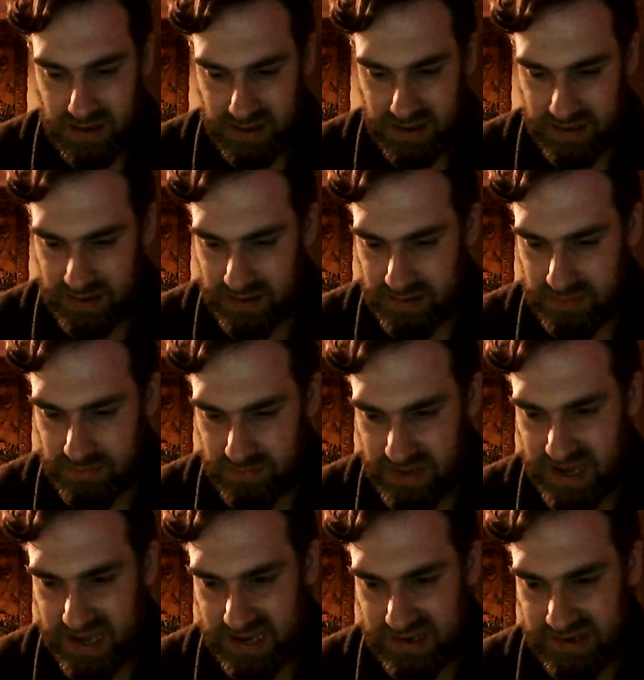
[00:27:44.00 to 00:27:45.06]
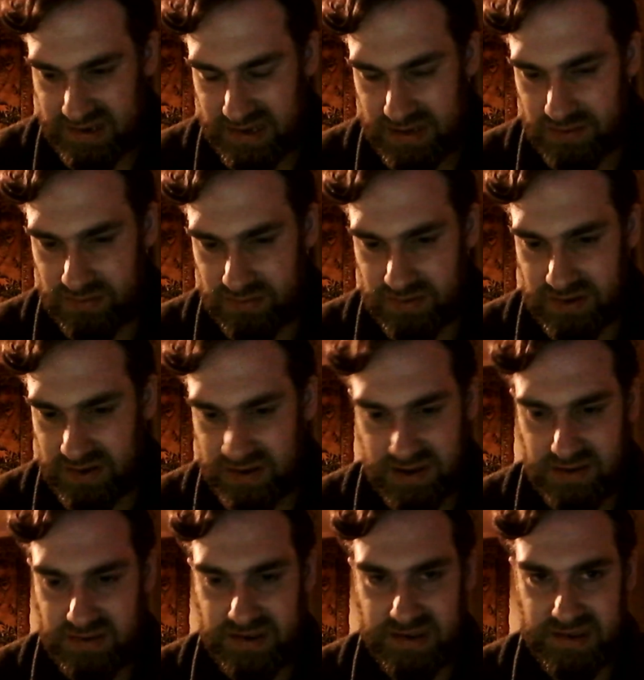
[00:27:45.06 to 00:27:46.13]
And Hilda
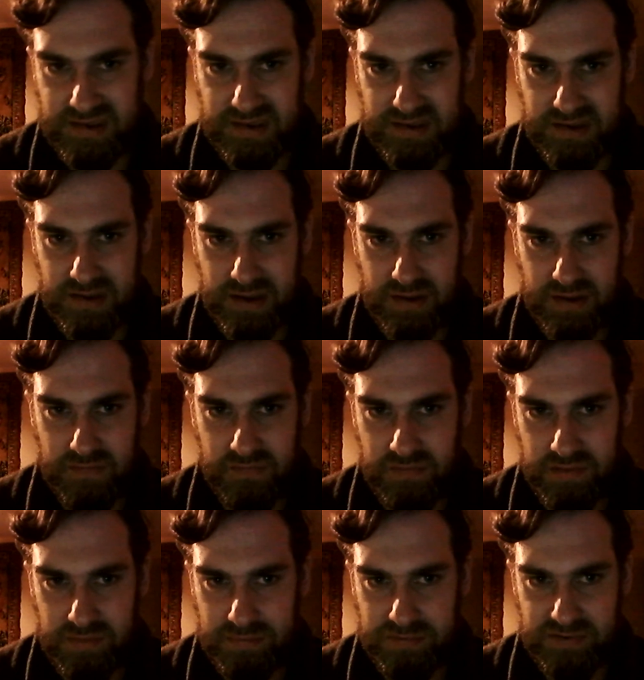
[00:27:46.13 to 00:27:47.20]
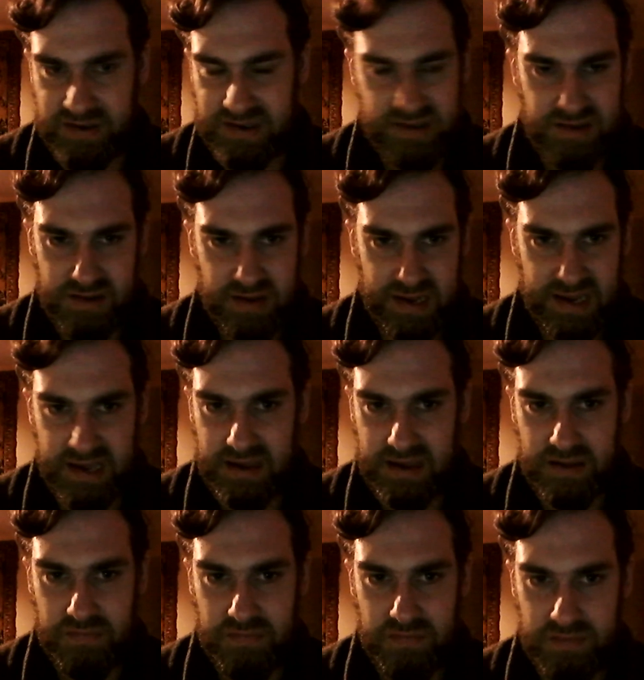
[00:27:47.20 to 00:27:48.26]
notices like footprints, like
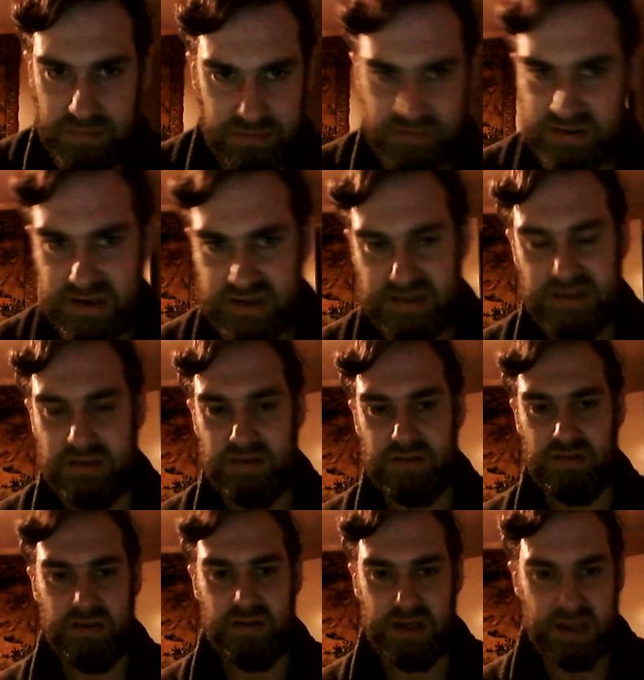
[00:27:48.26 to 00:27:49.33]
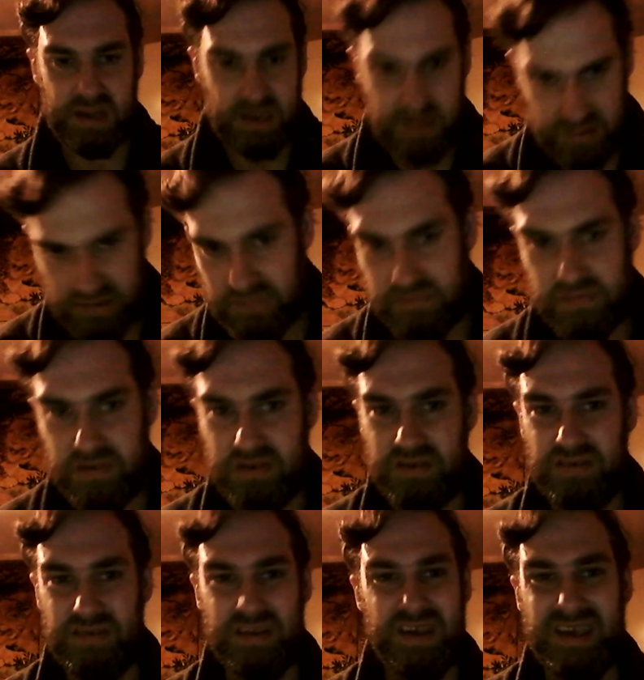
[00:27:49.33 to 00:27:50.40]
her footprints on like the
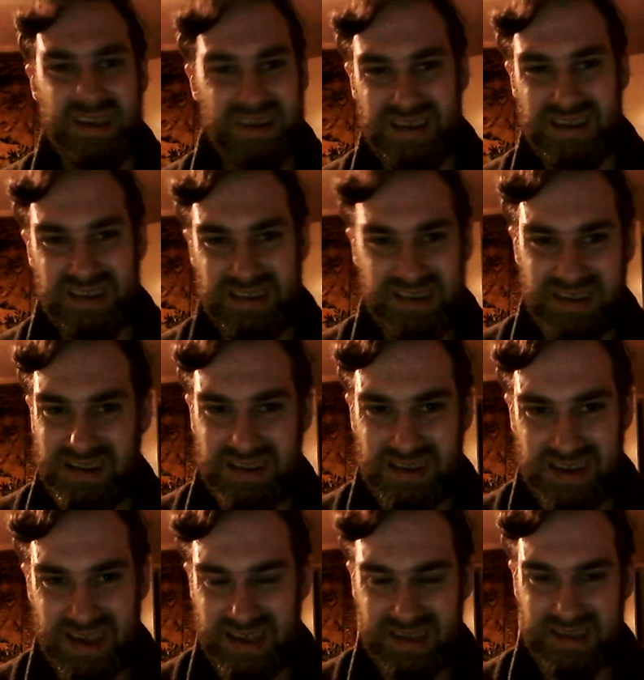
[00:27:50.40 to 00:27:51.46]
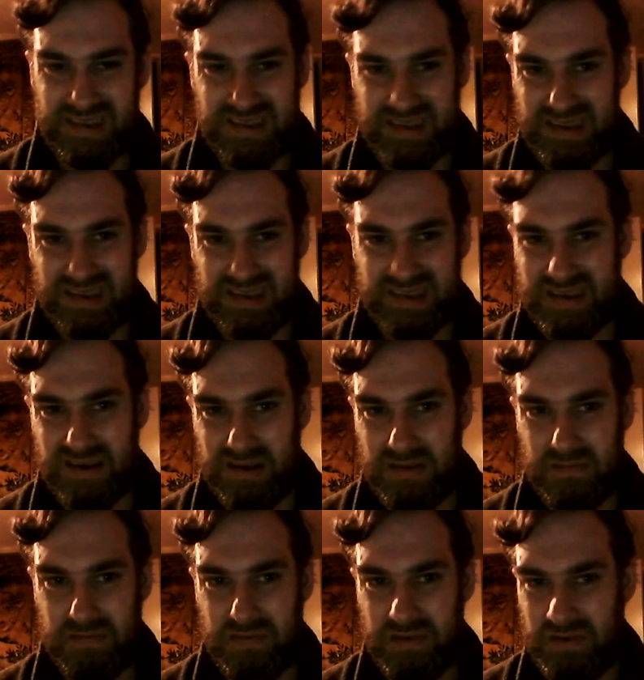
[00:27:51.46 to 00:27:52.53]
food, because you get this kind
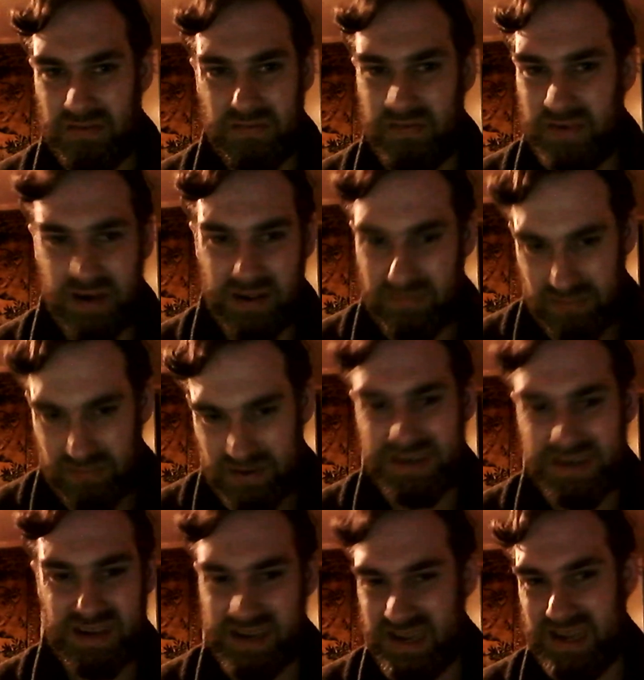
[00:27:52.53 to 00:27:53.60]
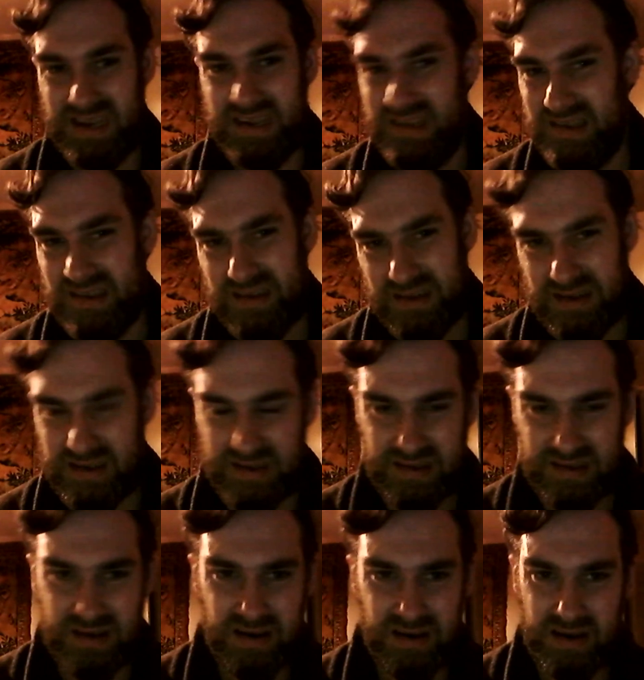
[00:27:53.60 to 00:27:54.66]
of food fight, which again is
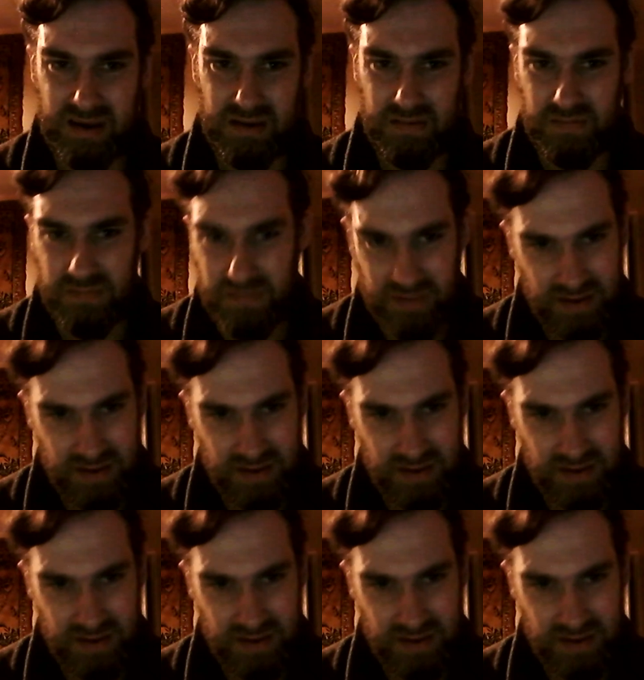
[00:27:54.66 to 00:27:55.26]
kind of